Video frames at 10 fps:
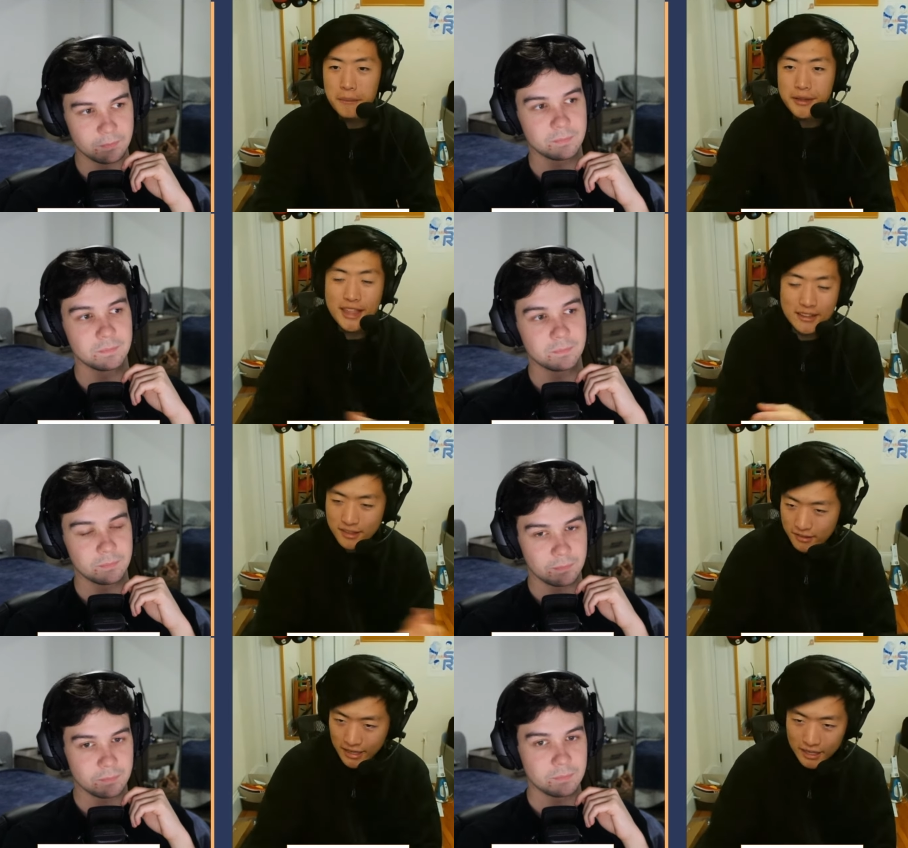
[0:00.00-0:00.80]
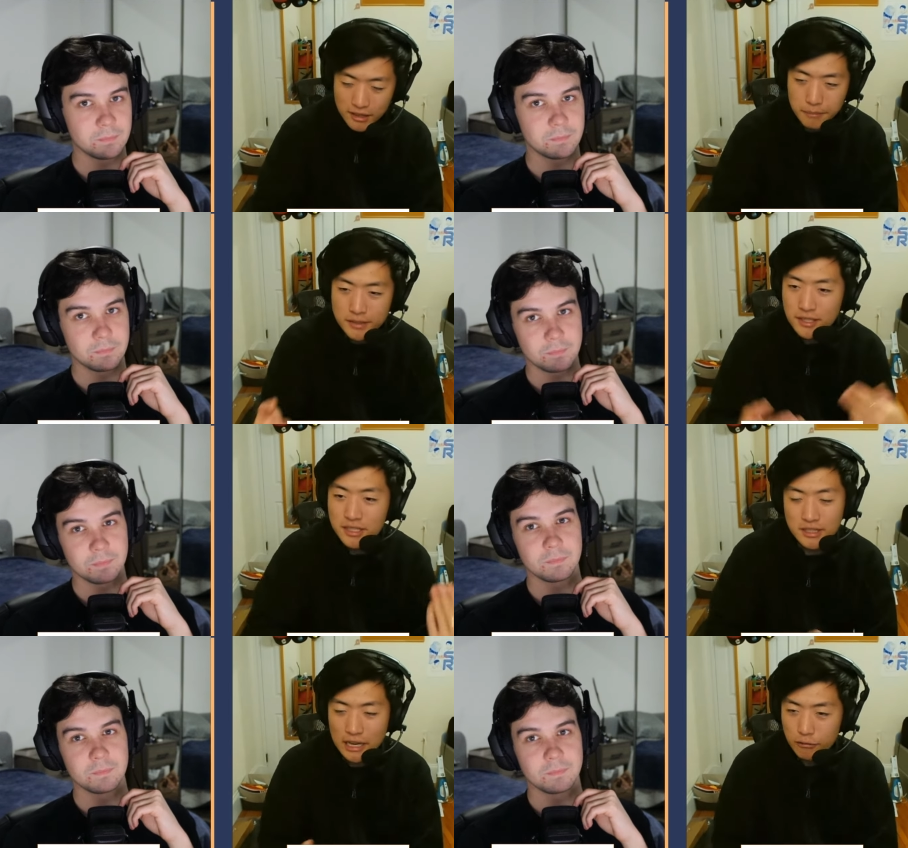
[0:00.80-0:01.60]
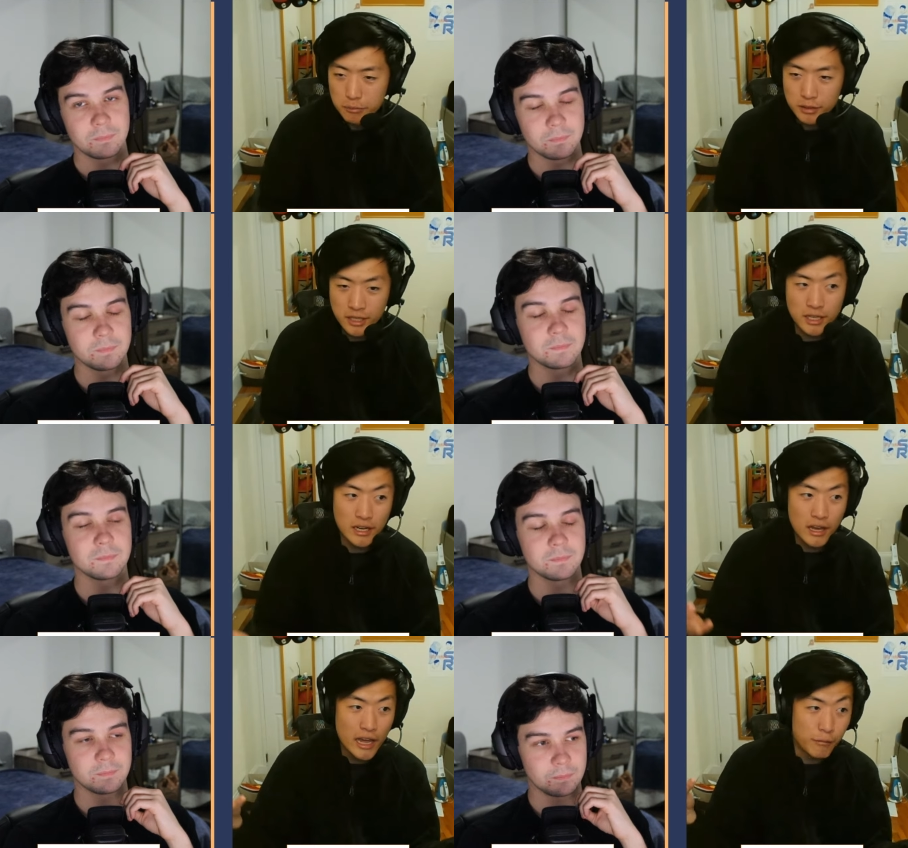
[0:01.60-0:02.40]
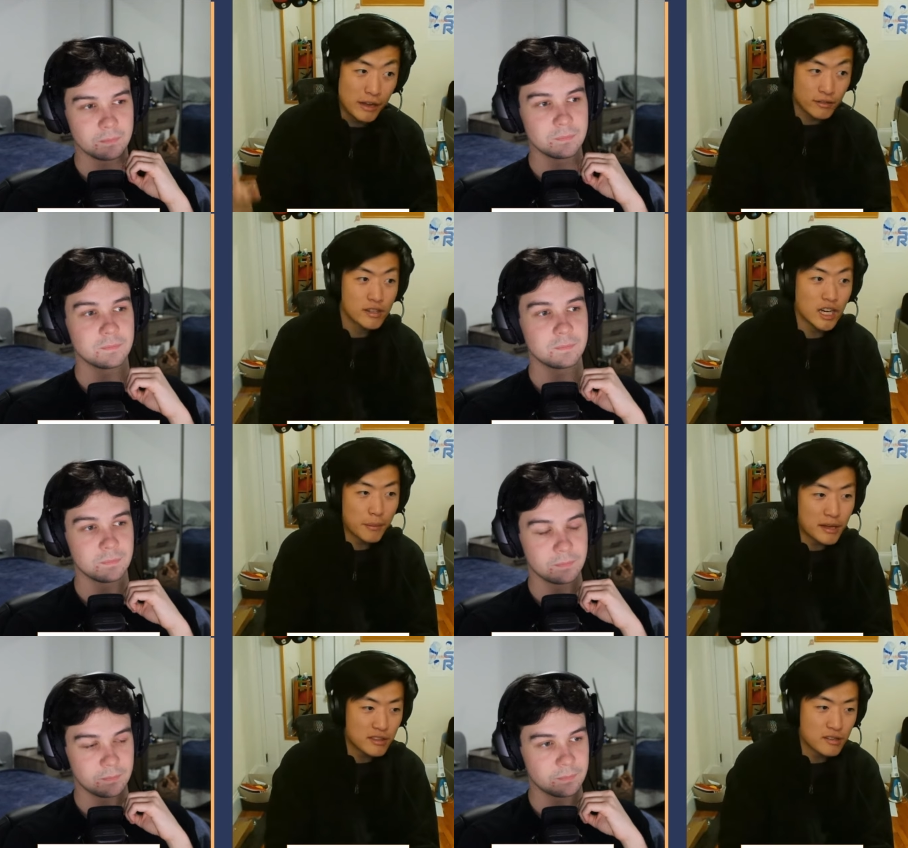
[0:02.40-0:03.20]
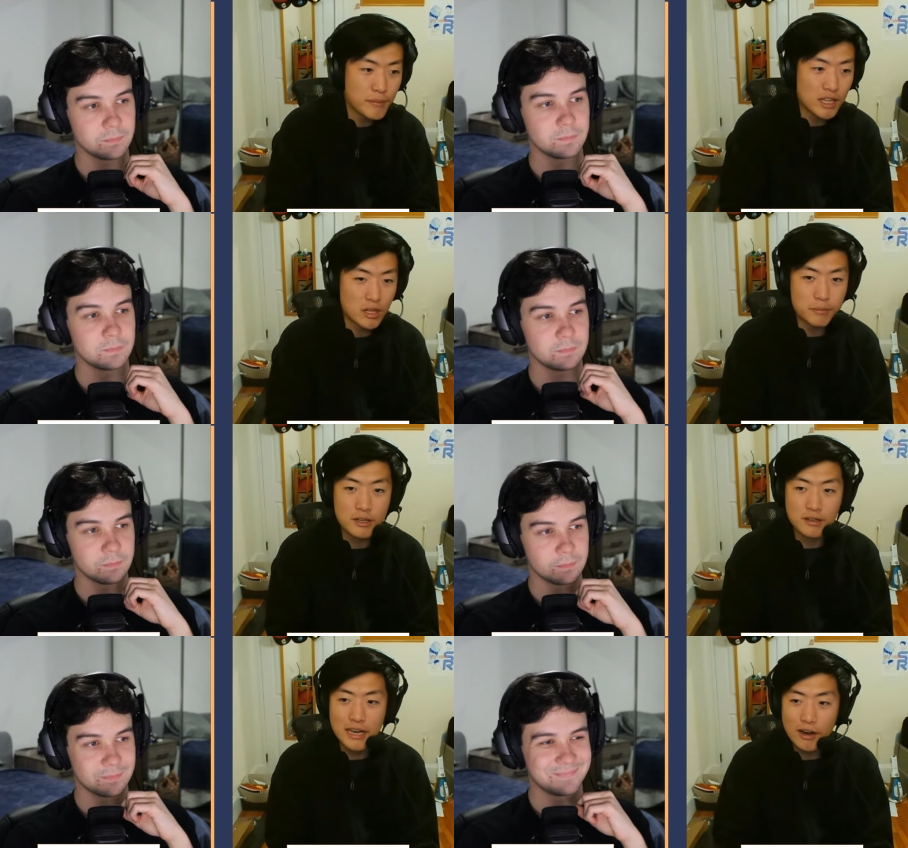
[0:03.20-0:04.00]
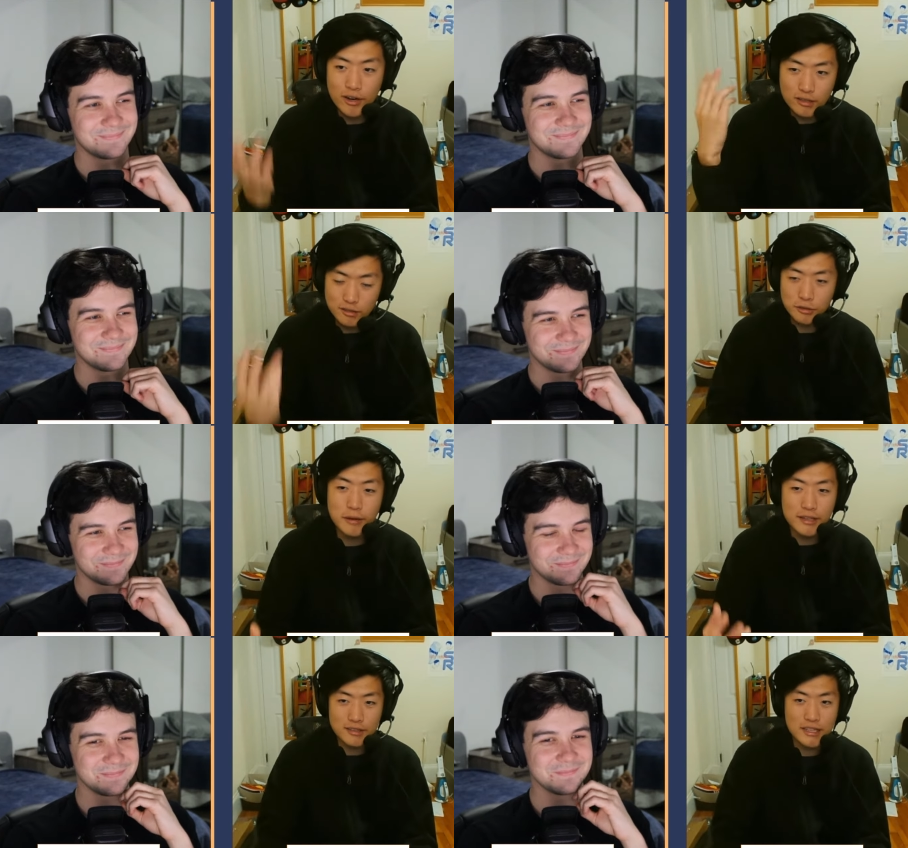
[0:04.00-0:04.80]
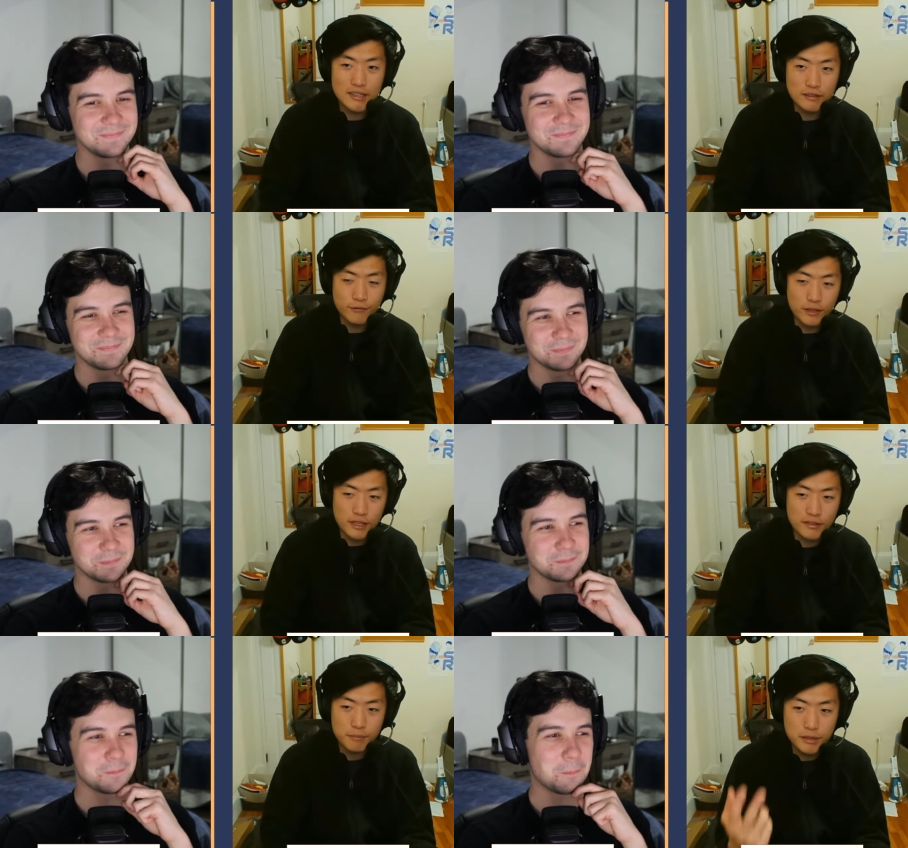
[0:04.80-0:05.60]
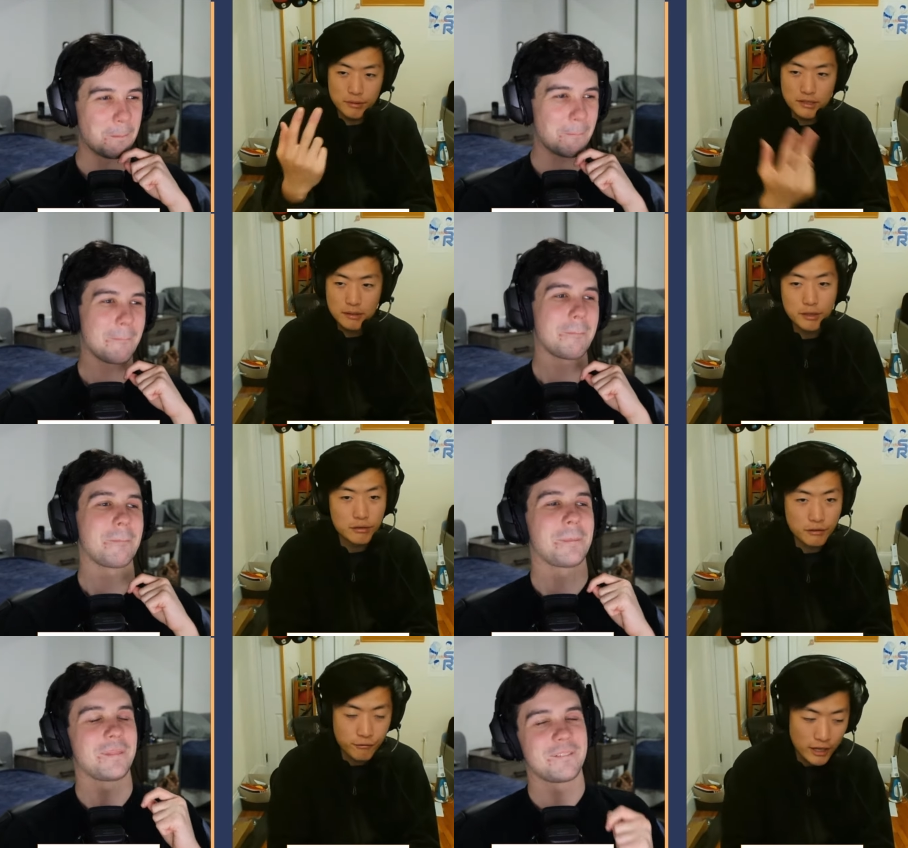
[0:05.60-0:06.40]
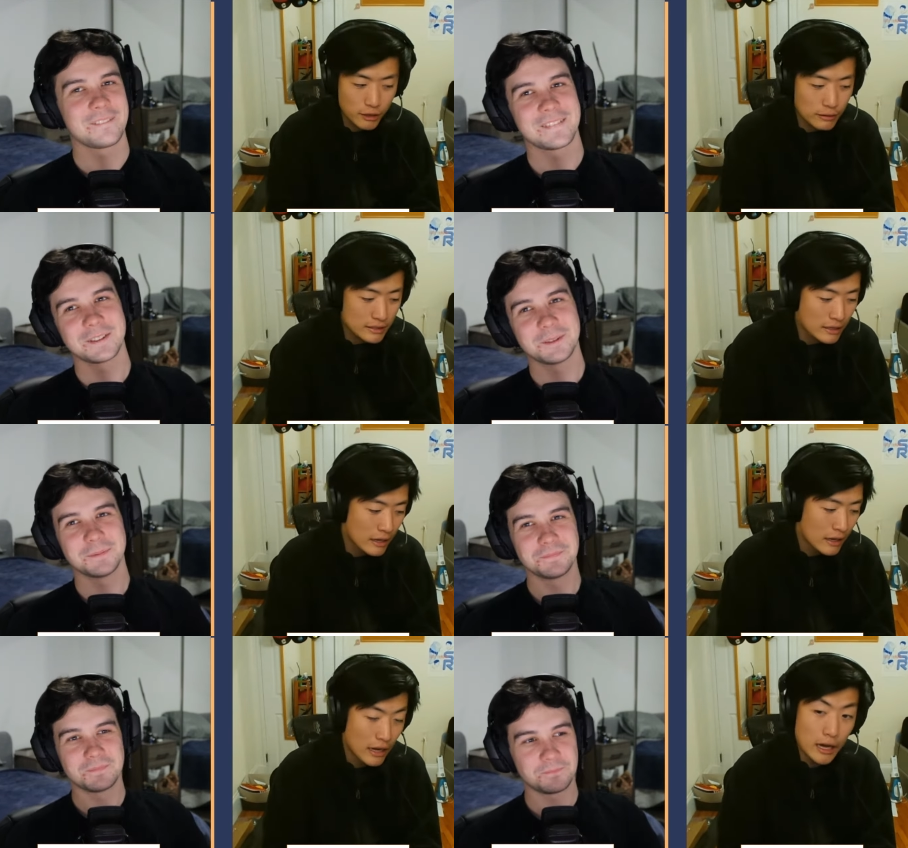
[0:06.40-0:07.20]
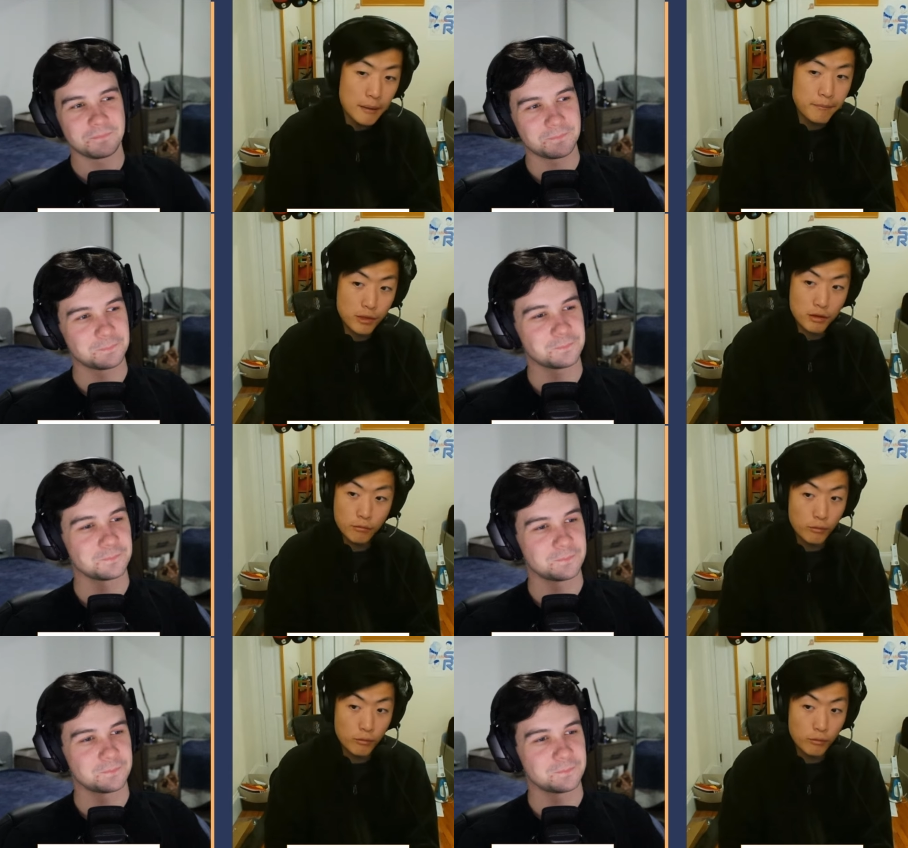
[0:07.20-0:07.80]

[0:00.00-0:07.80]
Speaker 1: But that's just kind of the position that we're put in. And we had to talk about this matchup here now. Our two LCS affiliates between Team Liquid and FlyQuest. Um,